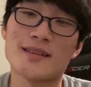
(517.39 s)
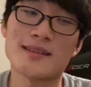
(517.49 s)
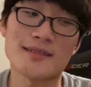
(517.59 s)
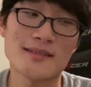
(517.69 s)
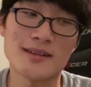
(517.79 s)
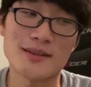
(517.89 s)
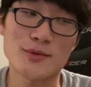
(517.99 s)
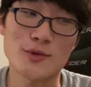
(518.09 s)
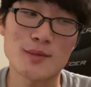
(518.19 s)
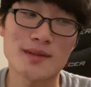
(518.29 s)
This
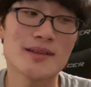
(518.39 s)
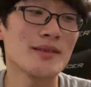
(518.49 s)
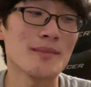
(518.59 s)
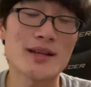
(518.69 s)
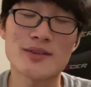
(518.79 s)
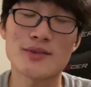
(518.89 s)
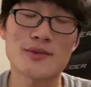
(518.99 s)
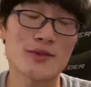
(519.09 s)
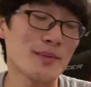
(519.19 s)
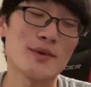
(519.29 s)
tournament matches
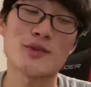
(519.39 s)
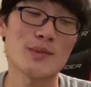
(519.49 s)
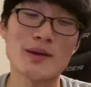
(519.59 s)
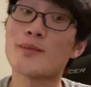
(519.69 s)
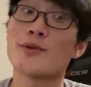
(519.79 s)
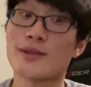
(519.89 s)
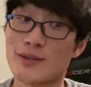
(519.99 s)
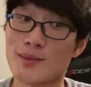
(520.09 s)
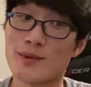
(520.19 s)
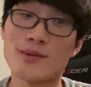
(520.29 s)
are supposed to be
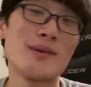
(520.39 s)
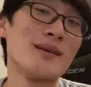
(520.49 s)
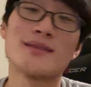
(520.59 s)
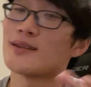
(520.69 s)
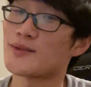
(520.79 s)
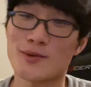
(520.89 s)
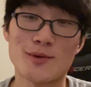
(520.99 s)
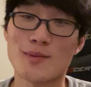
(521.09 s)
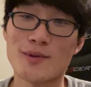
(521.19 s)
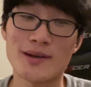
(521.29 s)
unpredictable. That's the
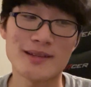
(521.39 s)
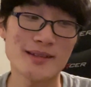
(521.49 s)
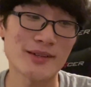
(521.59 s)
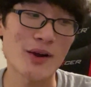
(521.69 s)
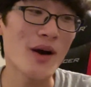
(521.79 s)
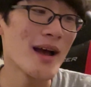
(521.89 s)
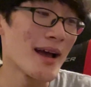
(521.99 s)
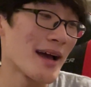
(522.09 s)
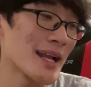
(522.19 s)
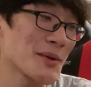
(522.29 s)
whole point,
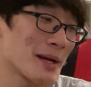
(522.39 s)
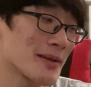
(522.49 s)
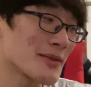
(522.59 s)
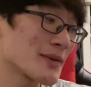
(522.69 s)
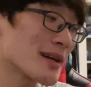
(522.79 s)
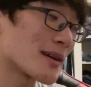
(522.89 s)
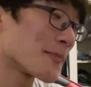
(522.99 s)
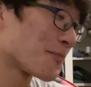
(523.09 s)
Anyway, so yeah,